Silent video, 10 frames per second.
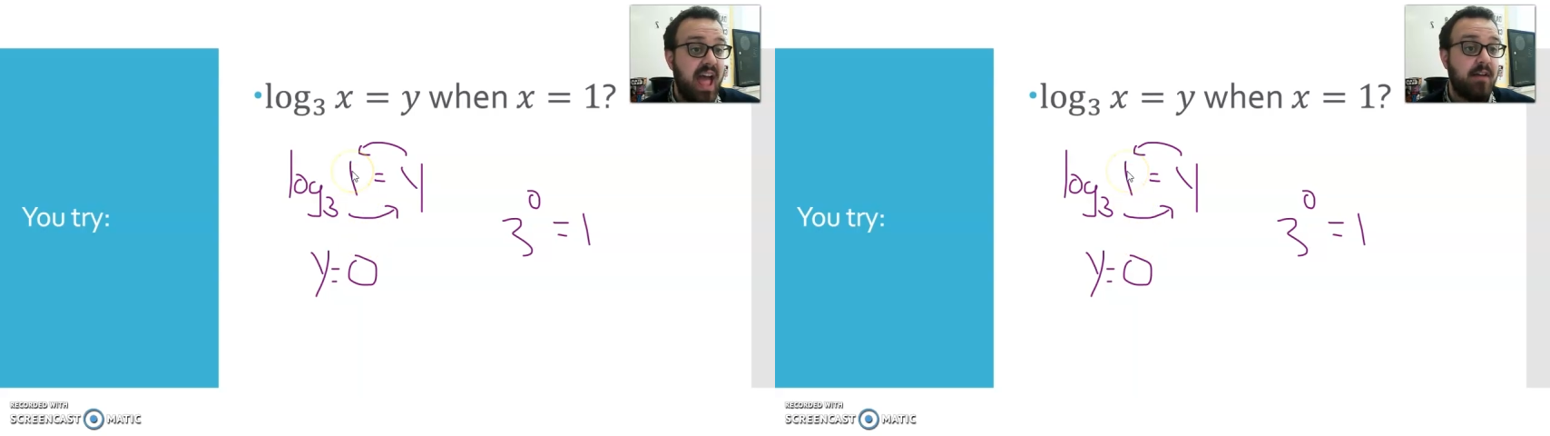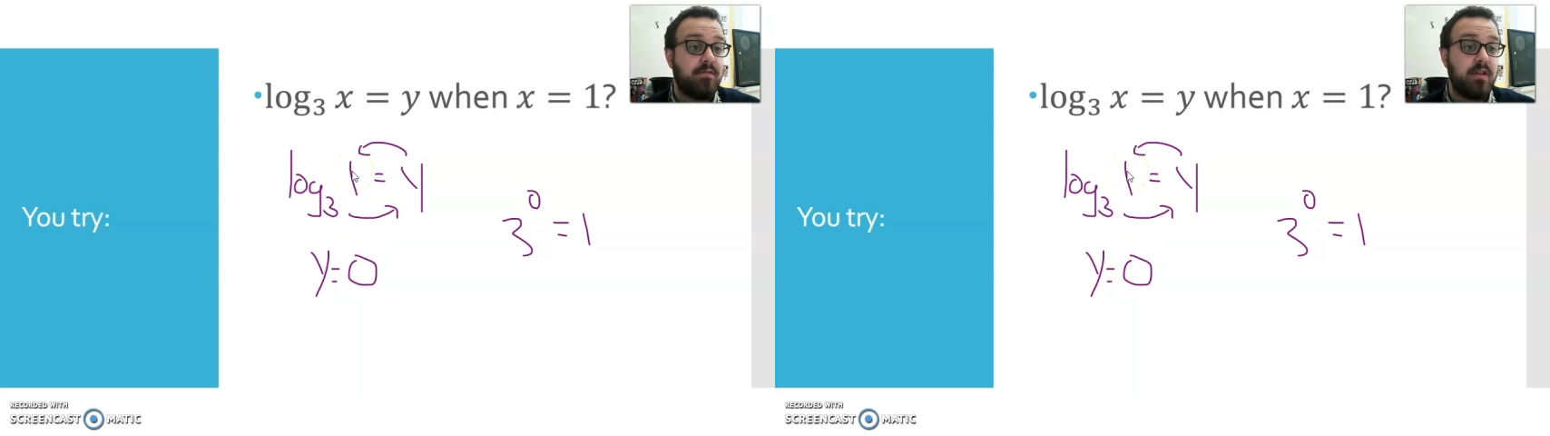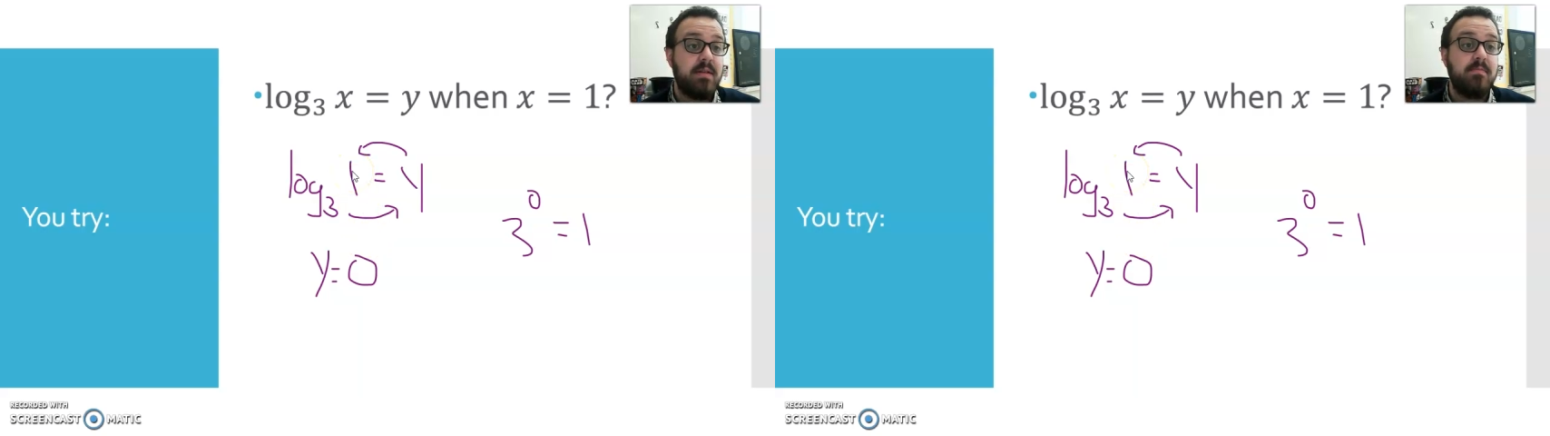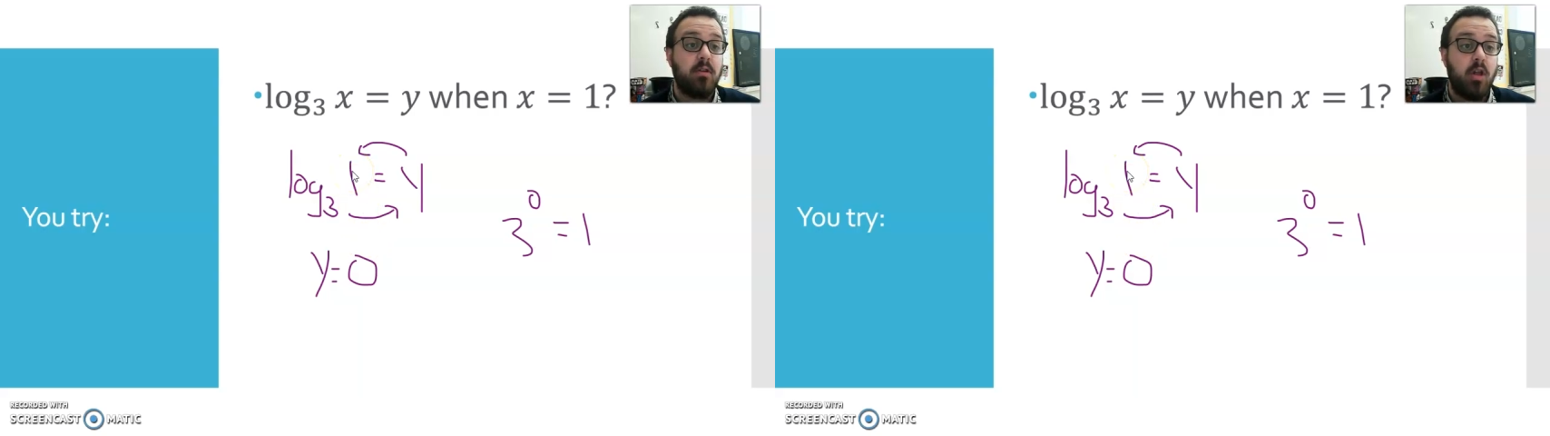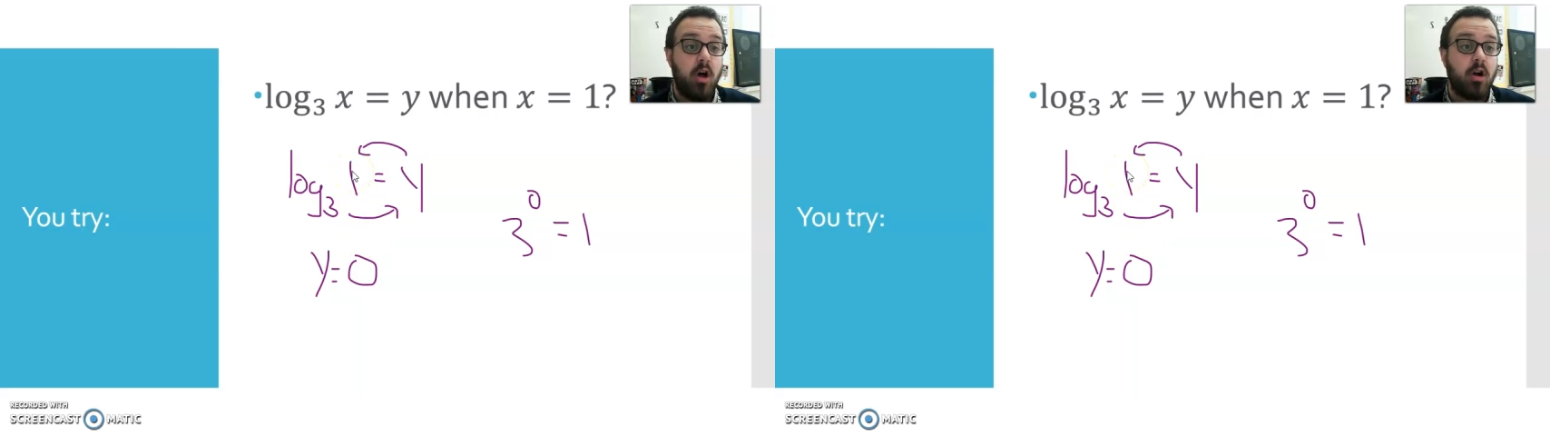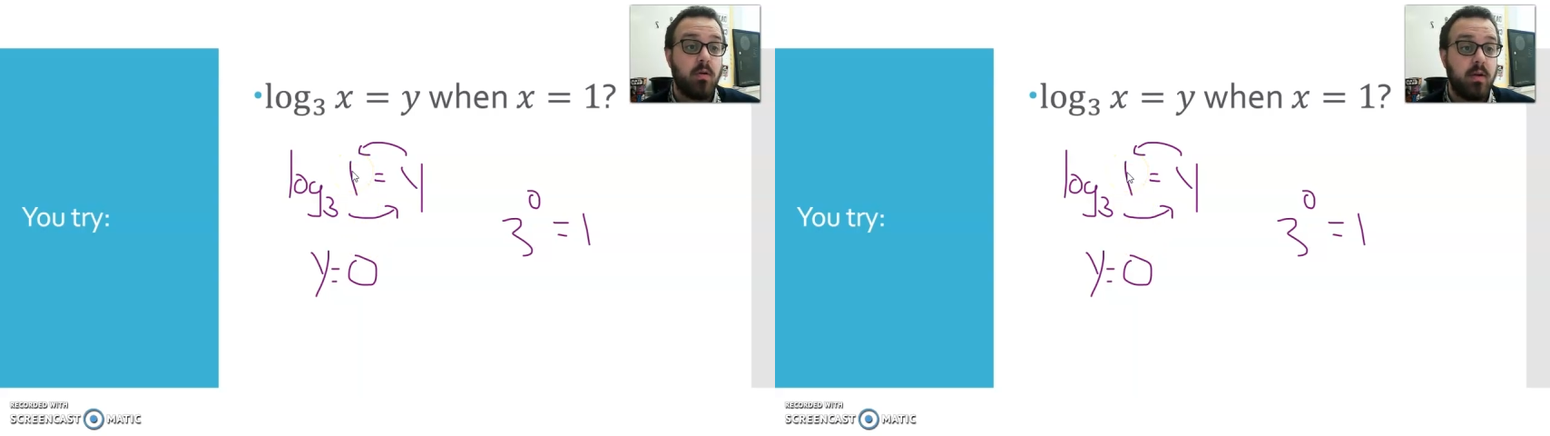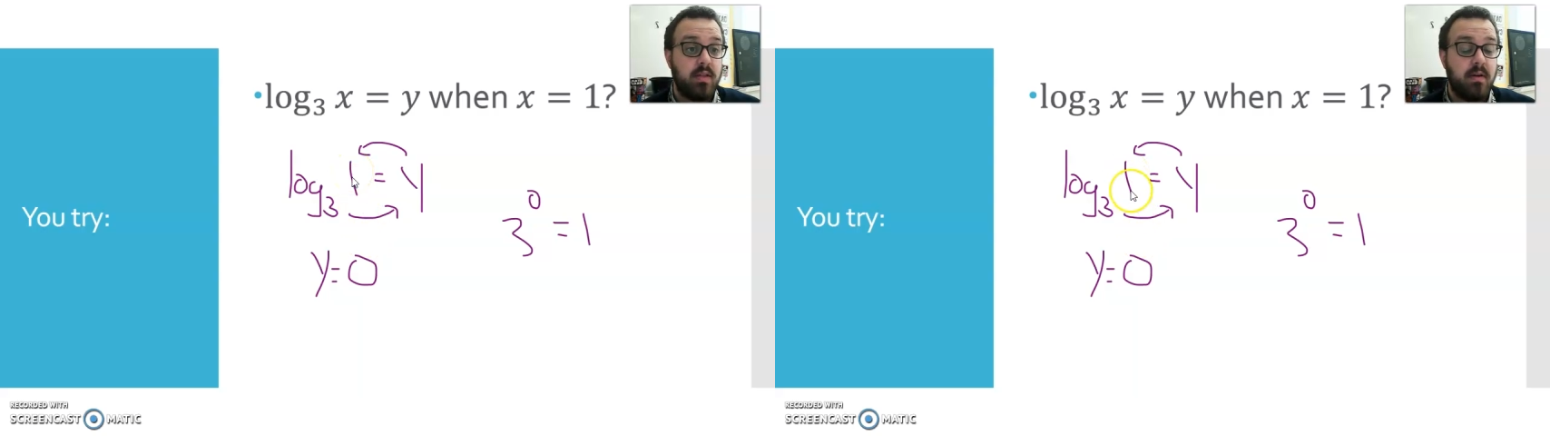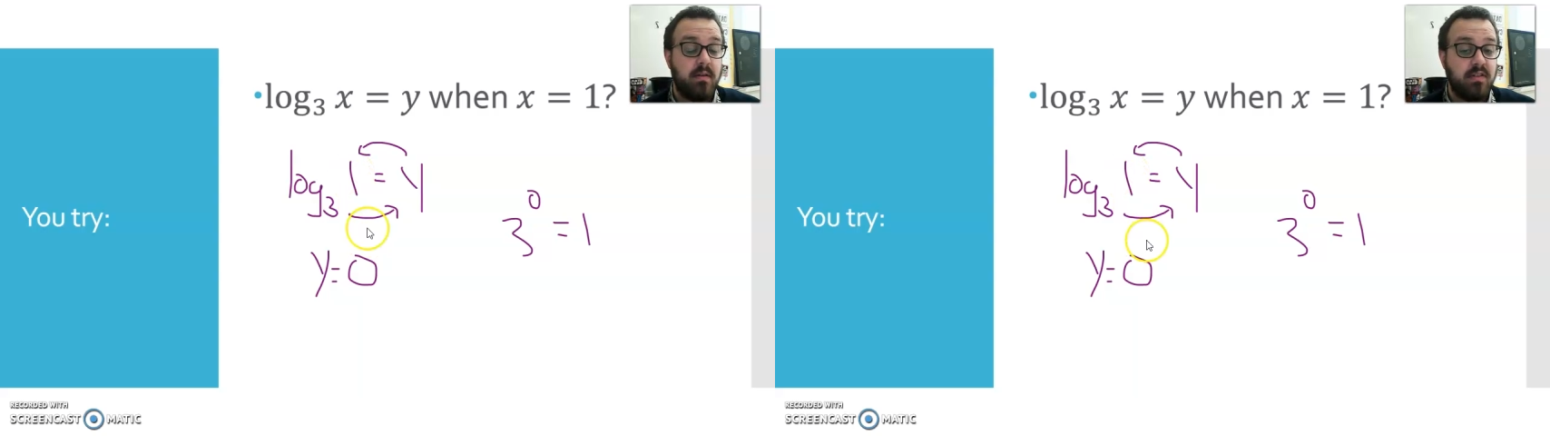every
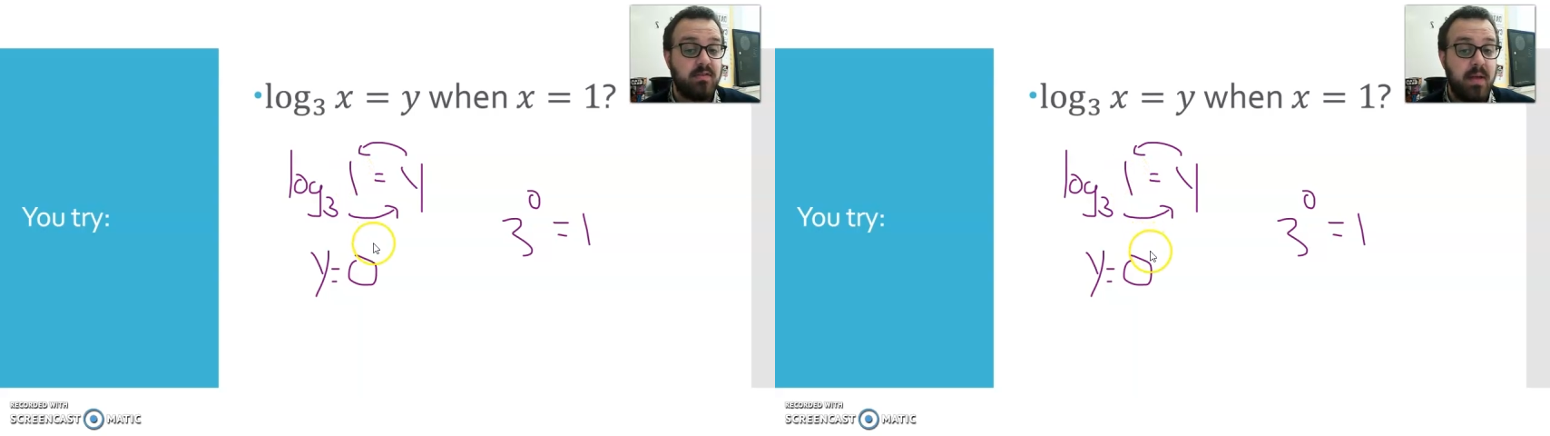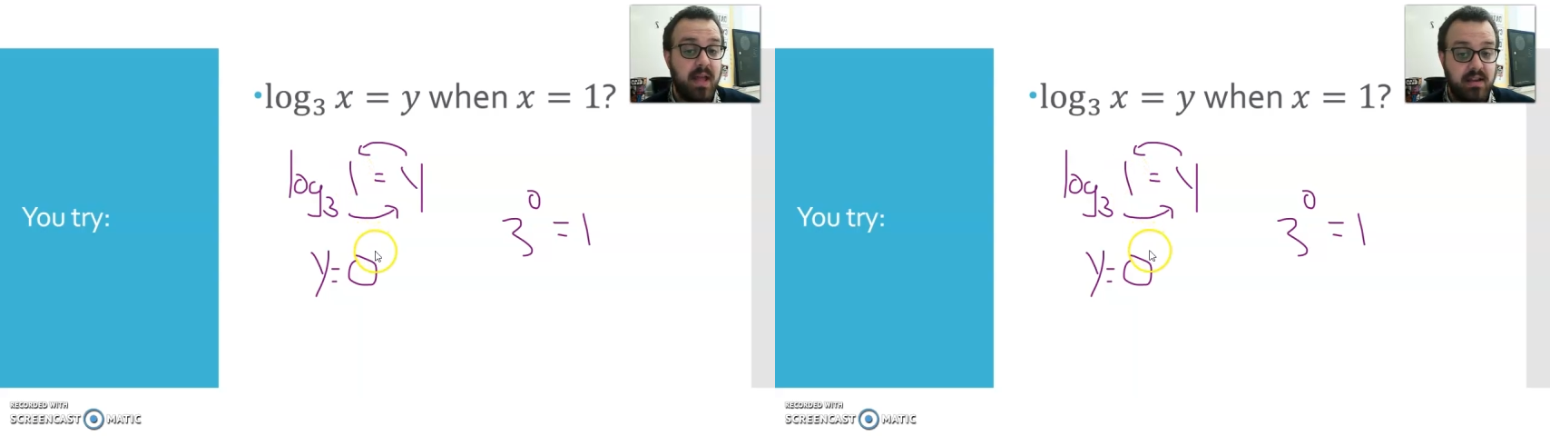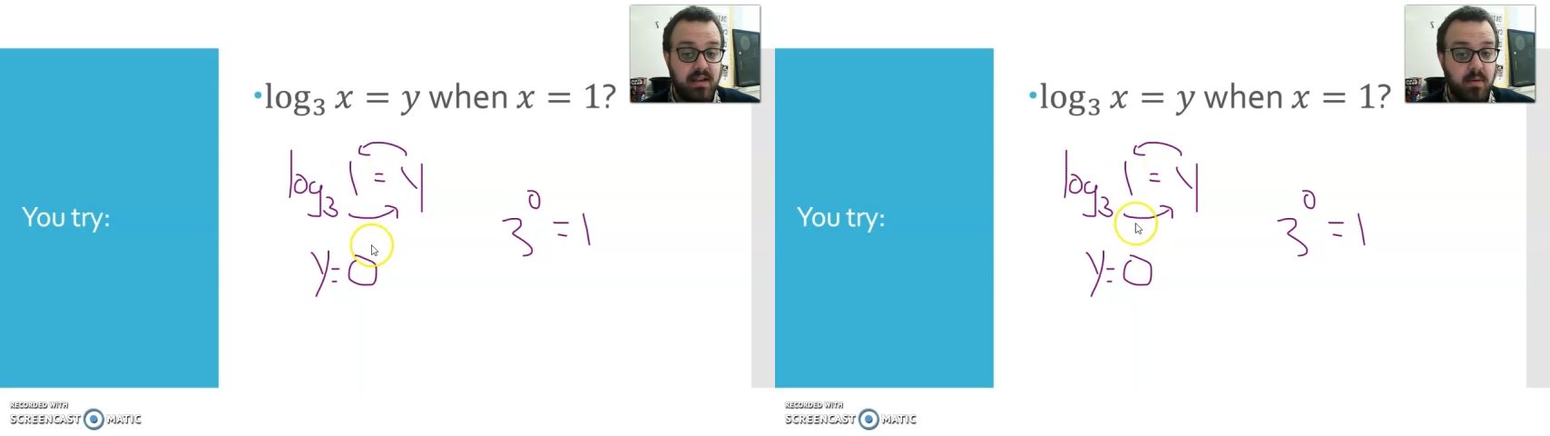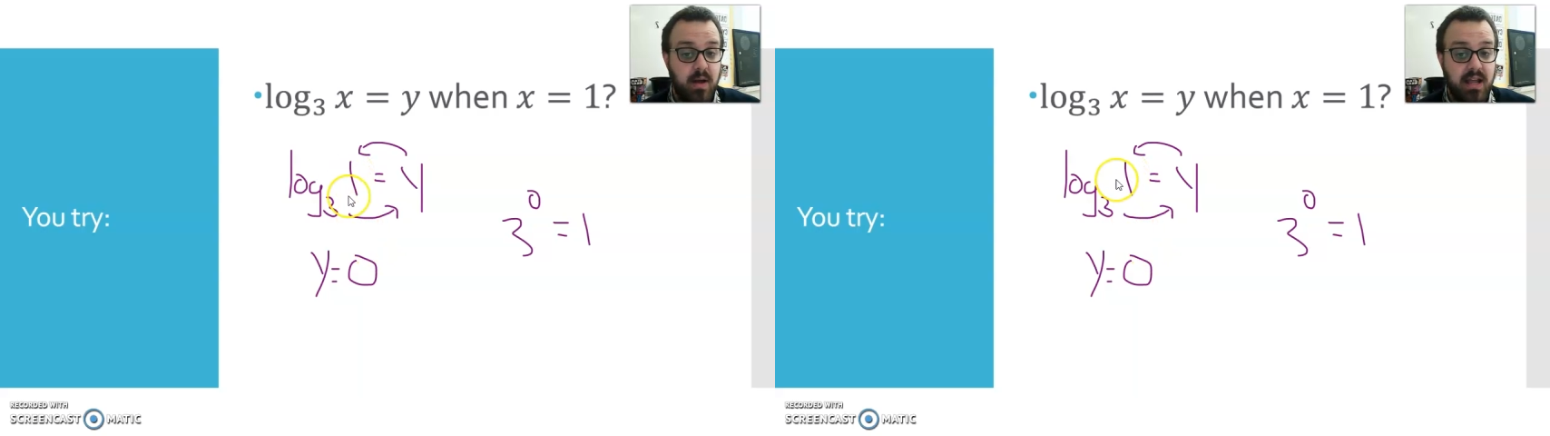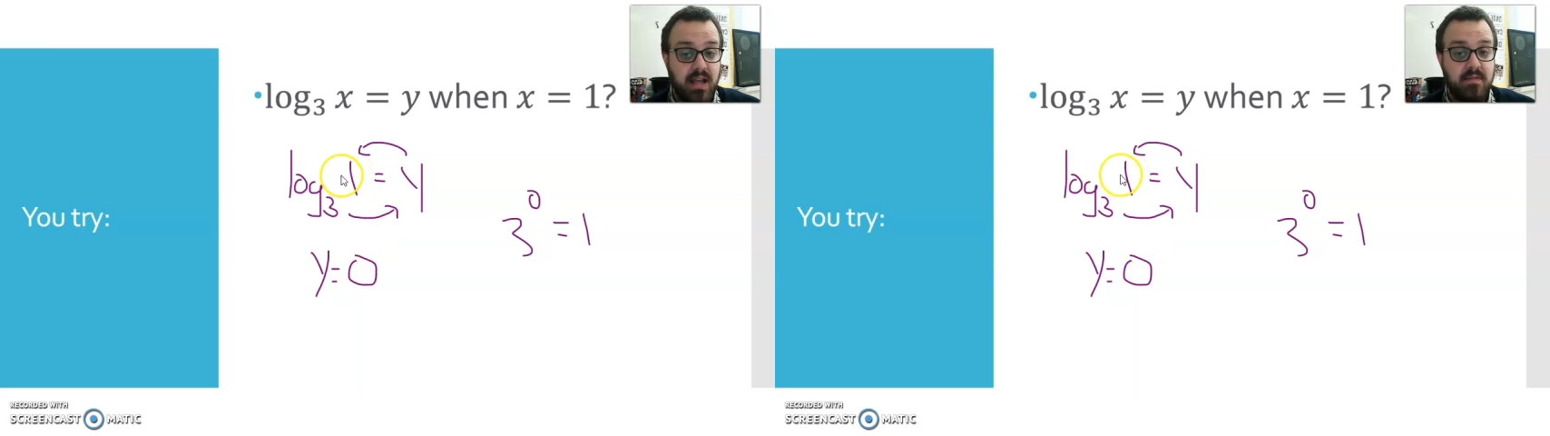logarithm of its base, right?